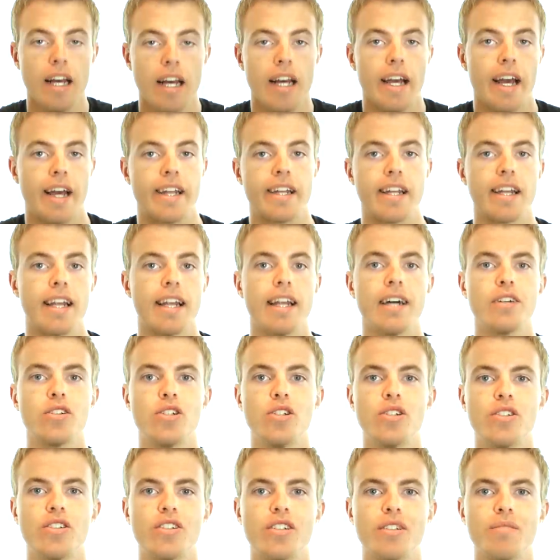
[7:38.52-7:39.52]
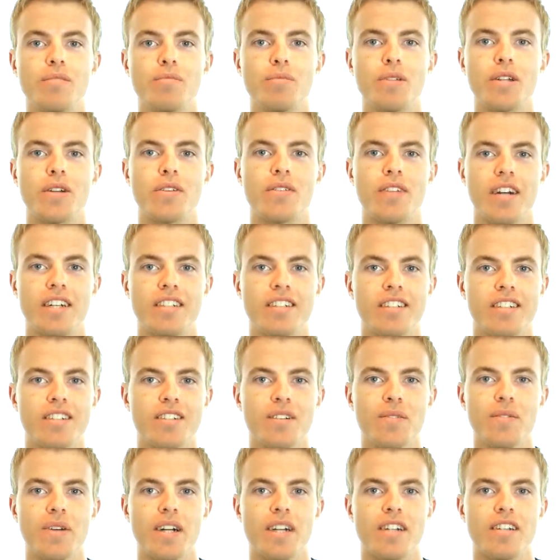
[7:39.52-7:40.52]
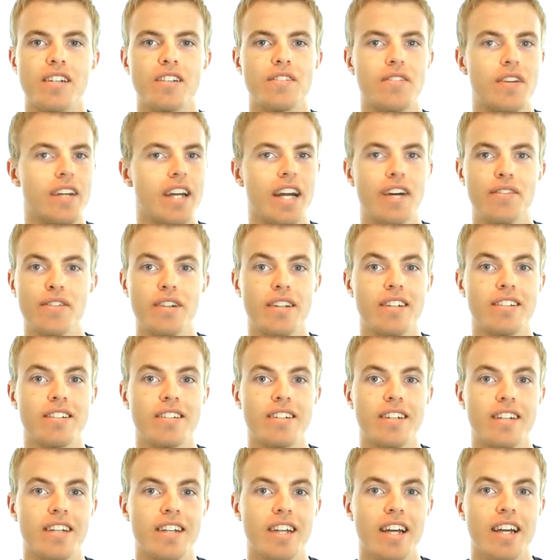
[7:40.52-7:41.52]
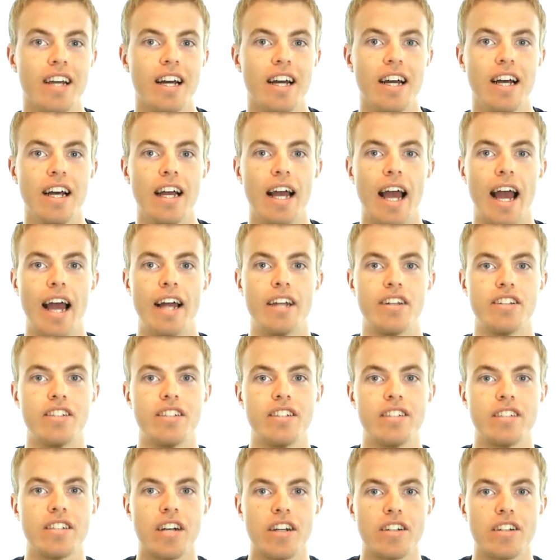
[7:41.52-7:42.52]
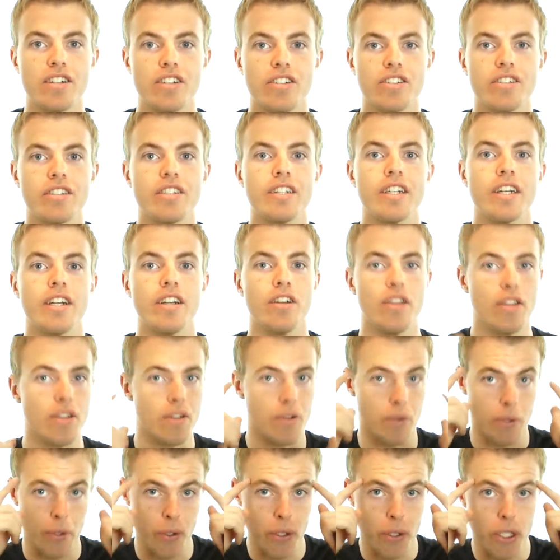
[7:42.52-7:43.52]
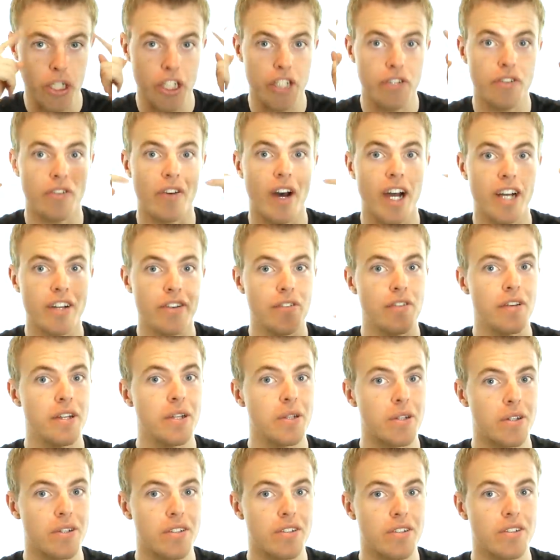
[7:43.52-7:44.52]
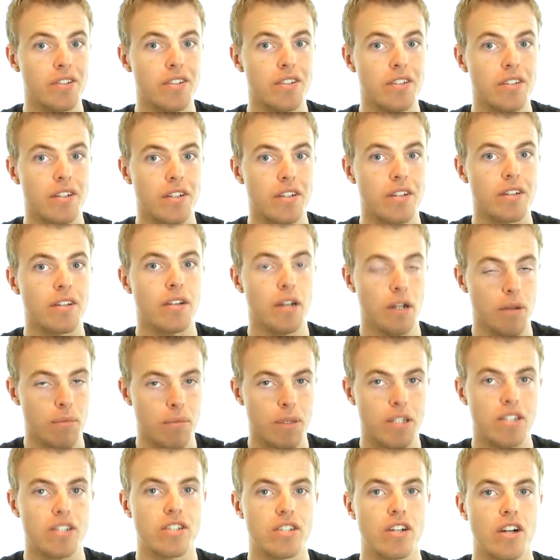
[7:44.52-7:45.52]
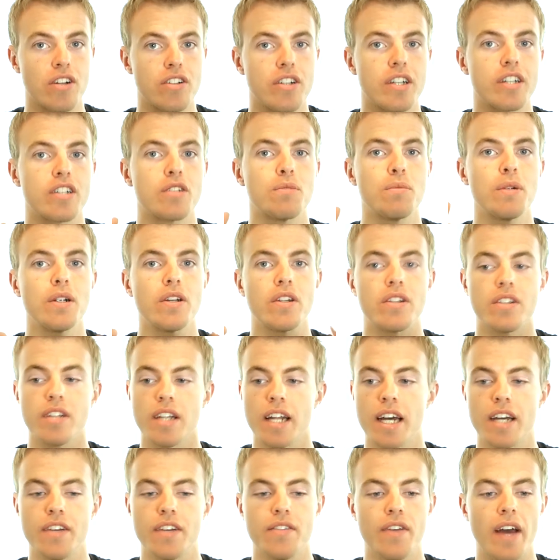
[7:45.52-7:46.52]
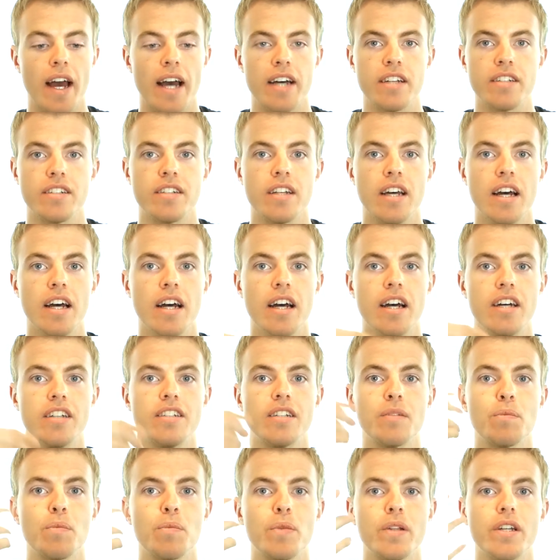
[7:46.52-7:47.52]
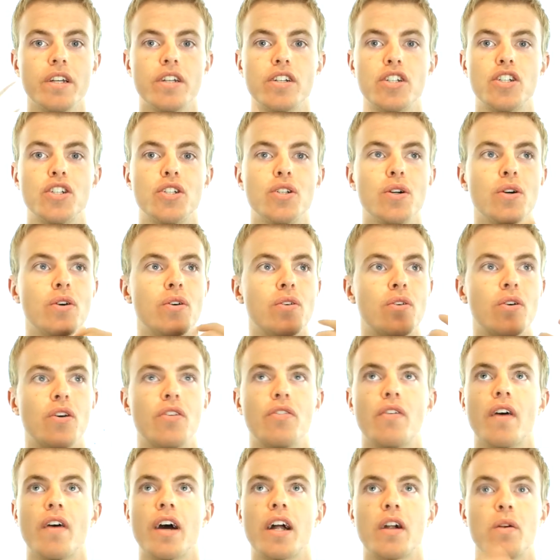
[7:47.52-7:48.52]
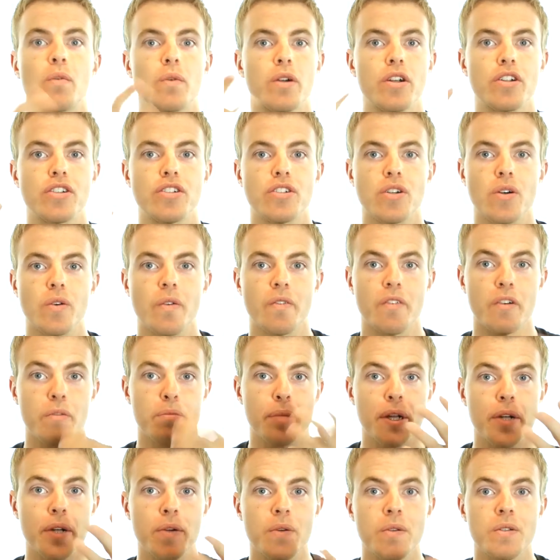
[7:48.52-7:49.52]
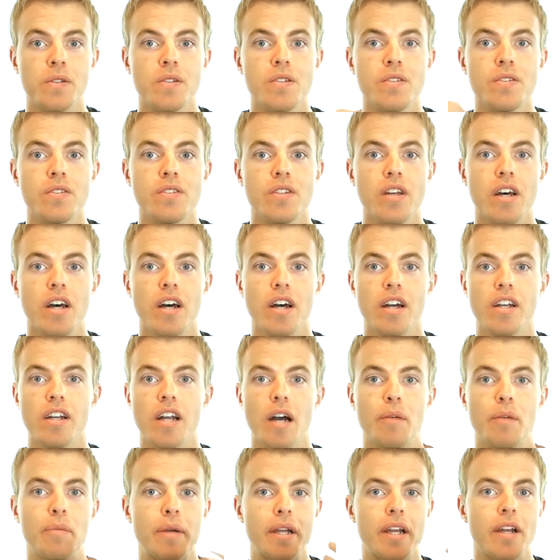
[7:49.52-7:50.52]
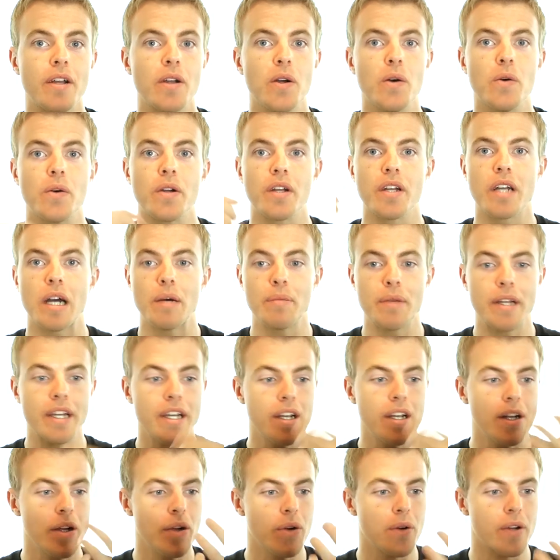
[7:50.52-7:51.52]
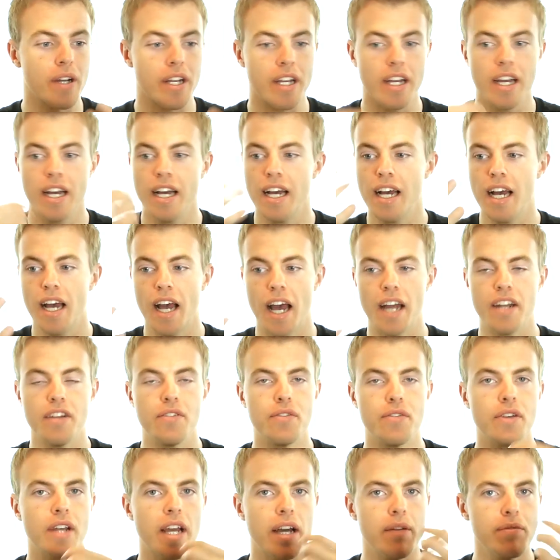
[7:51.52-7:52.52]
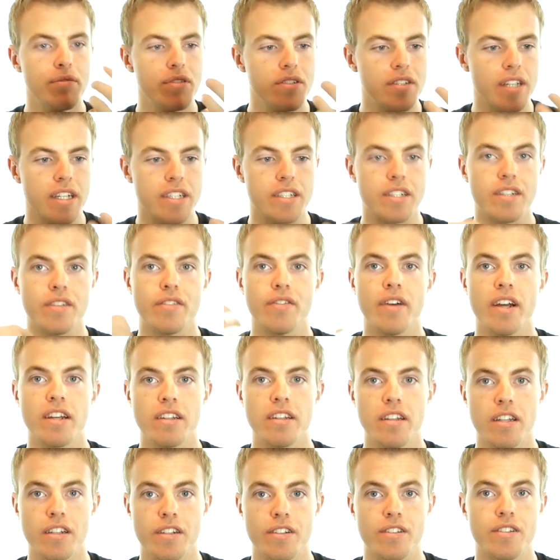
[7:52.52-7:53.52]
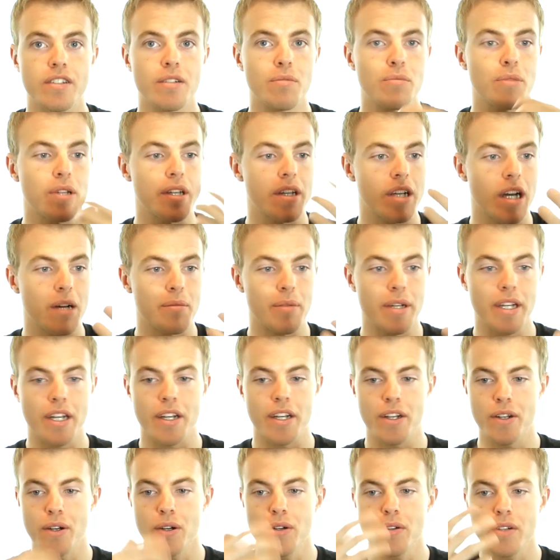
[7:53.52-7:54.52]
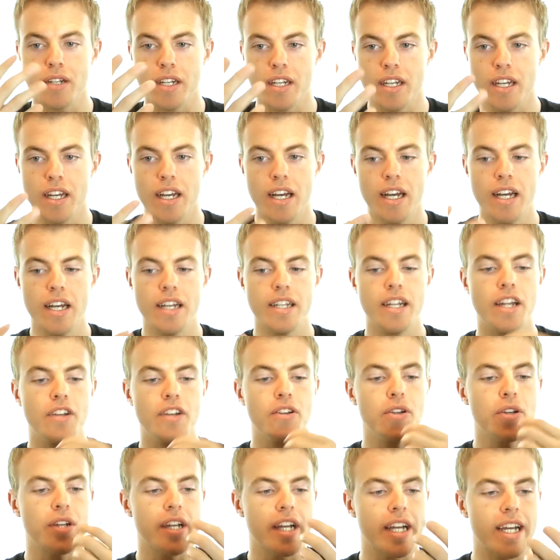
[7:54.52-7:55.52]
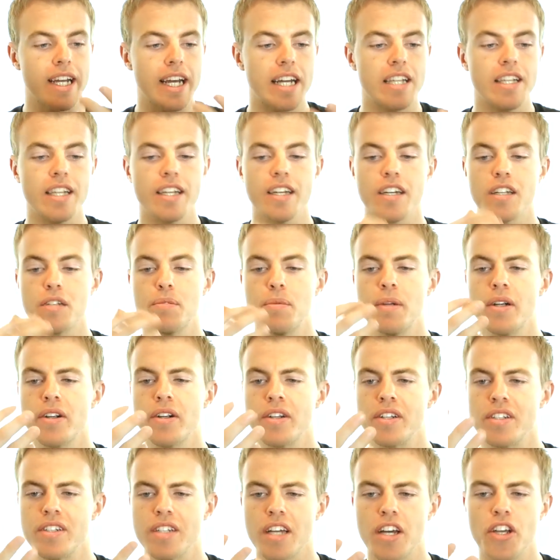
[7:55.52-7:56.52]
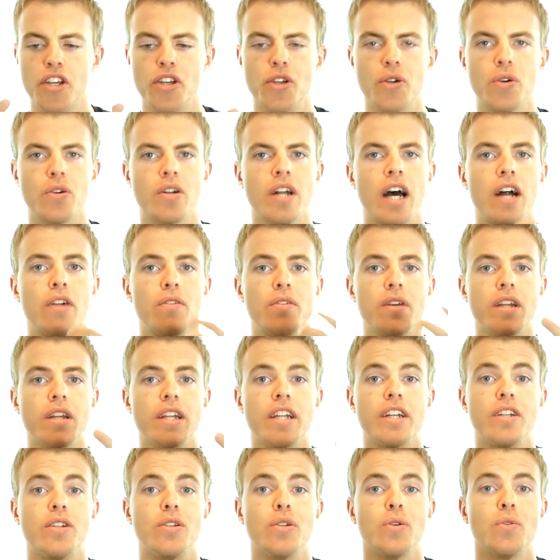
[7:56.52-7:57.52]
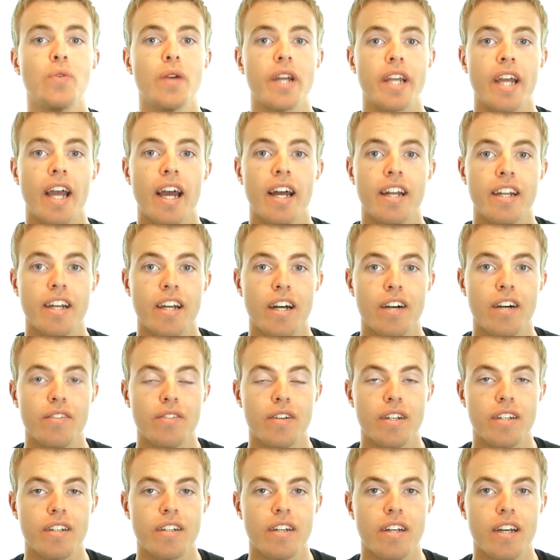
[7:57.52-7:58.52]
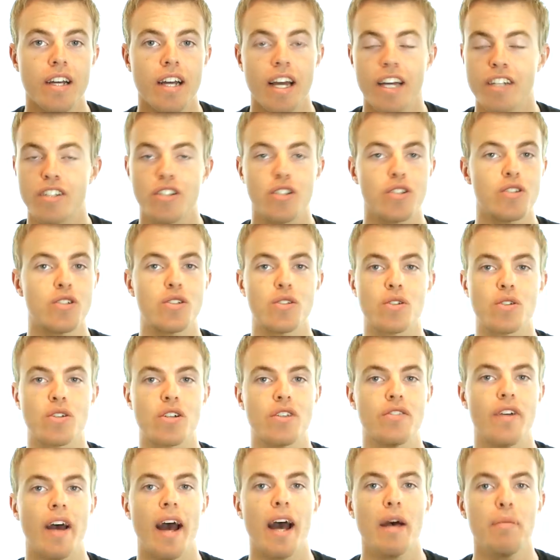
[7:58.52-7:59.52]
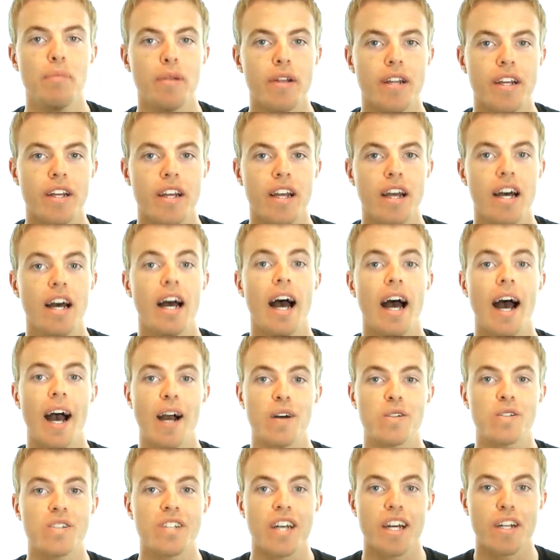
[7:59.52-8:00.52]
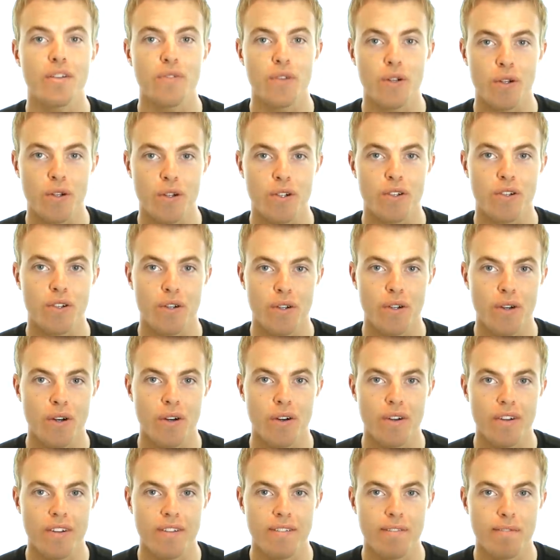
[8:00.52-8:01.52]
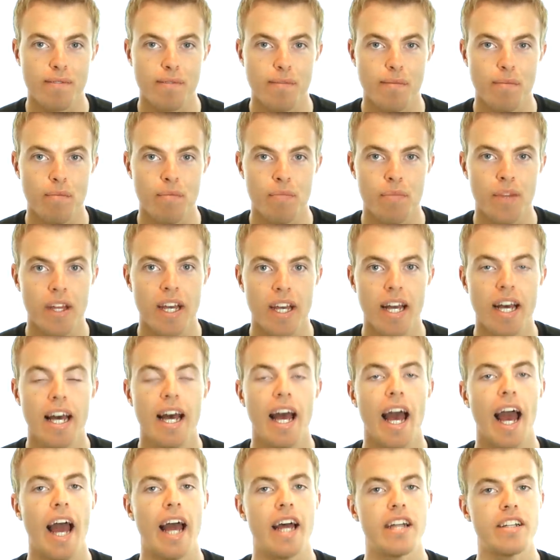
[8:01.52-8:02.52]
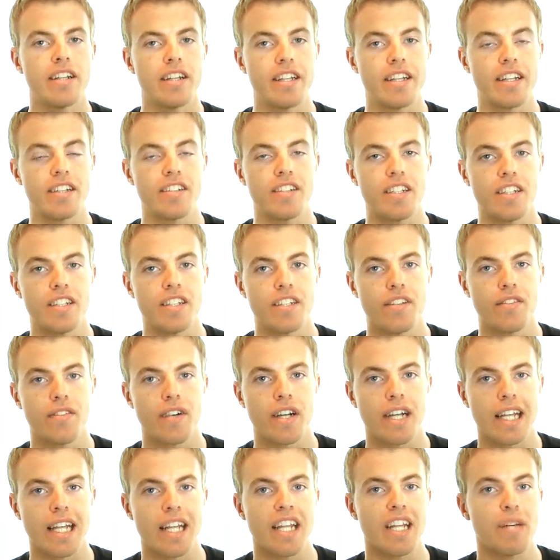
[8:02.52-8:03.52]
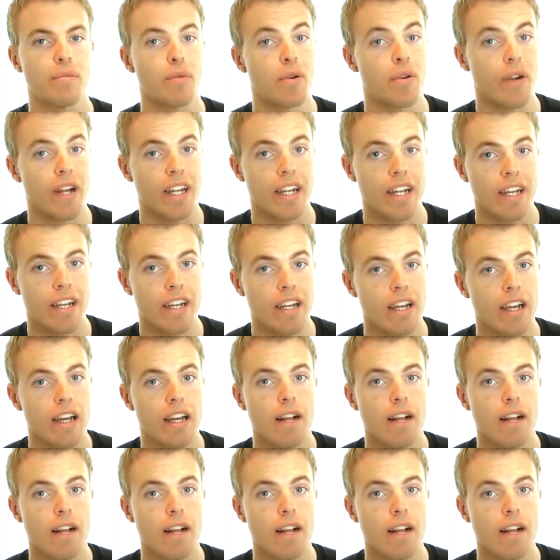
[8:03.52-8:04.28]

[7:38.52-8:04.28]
and it allows you to simply rest as awareness very effortlessly and start to see through your defined filters, but start to experience life as simply a show, a fireworks show of appearances coming and going, coming and going. And if you emphasize the fact that they're simply coming and going, then you can get the experience that you're not really doing any of it. It's just sort of happening outside of your control. And this is a very liberating